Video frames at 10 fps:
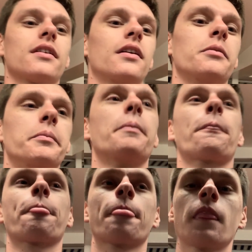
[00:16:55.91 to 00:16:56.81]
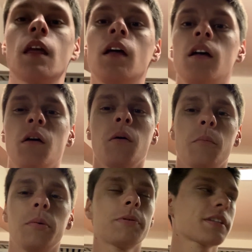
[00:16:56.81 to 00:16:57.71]

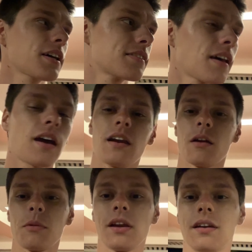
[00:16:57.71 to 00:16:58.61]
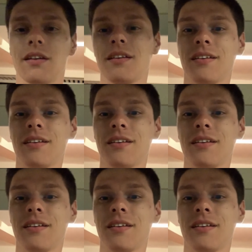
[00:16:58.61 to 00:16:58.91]
But besides that, I mean,